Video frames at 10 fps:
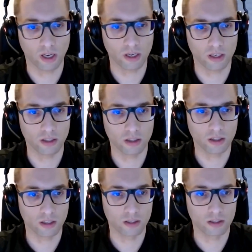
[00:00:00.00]

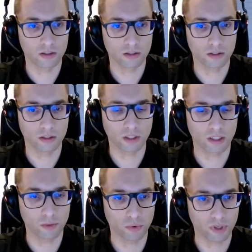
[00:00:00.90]
I'll
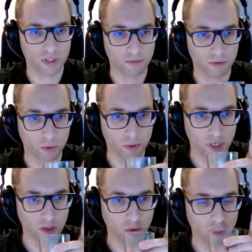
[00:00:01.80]
keep watching for 1
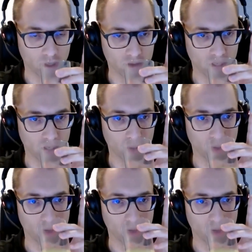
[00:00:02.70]
minute while I drink.